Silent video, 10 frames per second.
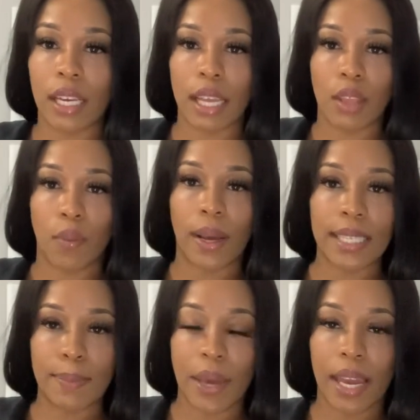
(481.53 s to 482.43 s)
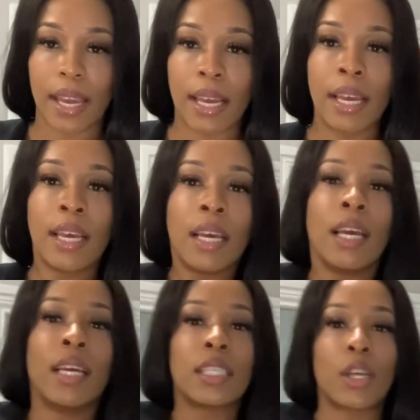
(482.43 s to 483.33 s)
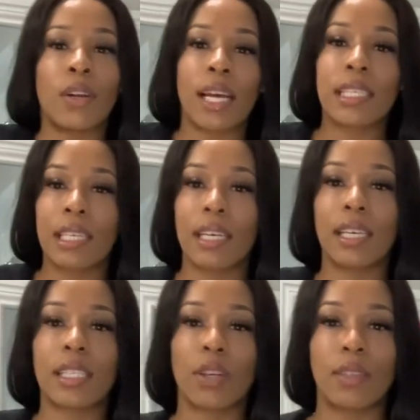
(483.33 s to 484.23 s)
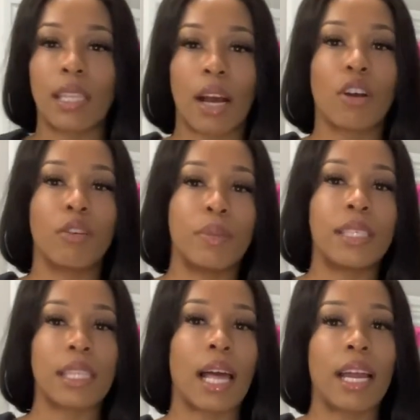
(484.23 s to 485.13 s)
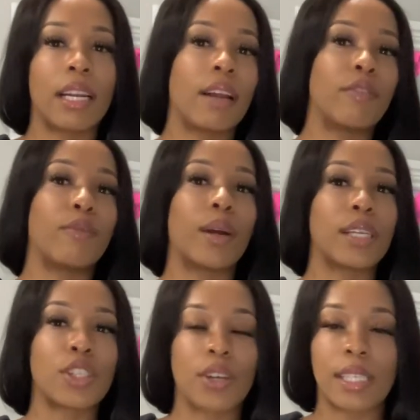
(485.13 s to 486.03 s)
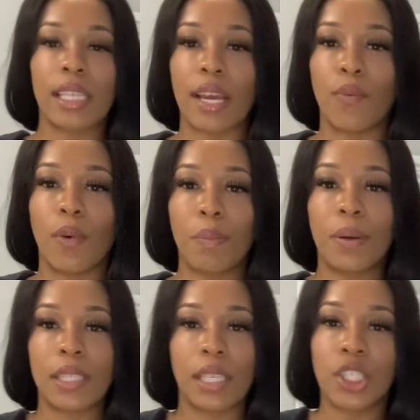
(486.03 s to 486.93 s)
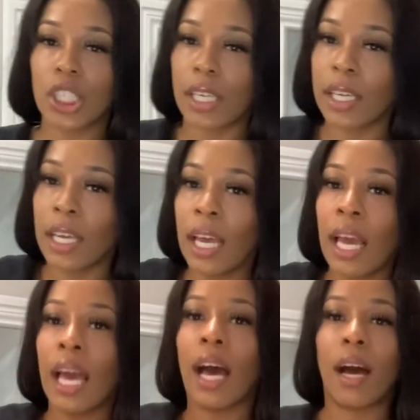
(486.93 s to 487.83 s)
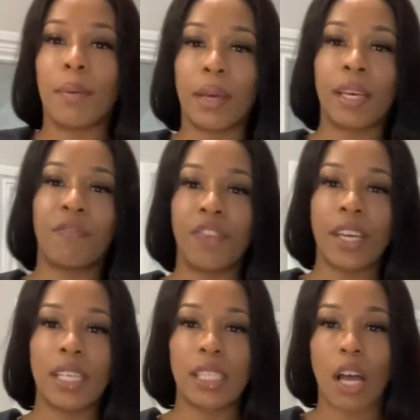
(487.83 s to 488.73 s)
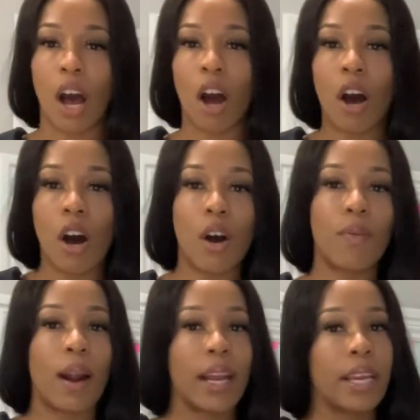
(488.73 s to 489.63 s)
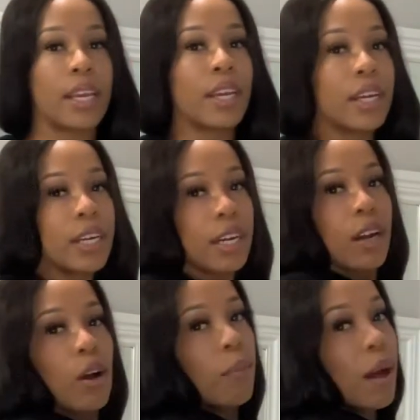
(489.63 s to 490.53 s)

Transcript: in the waistband. So that's good. So it's not gonna be sliding everywhere. It's gonna stay in one position. It fits all right here on my